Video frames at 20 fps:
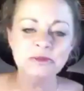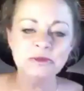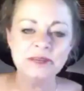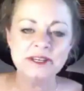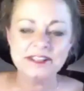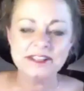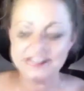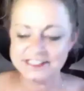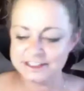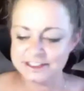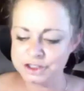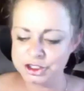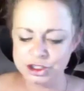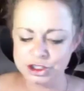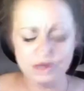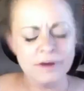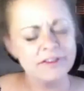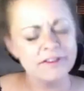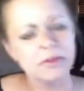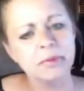bit.
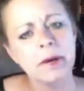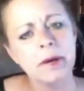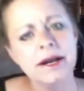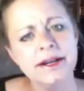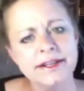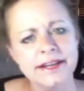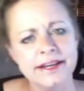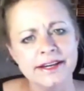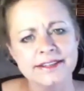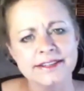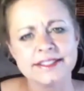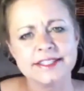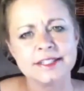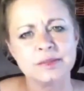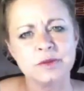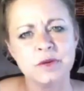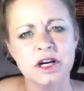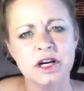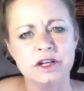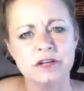You have a podcast
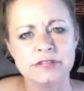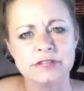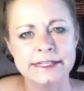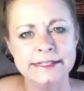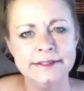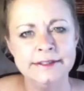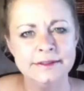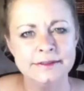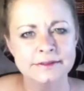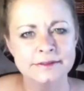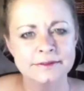as well, right?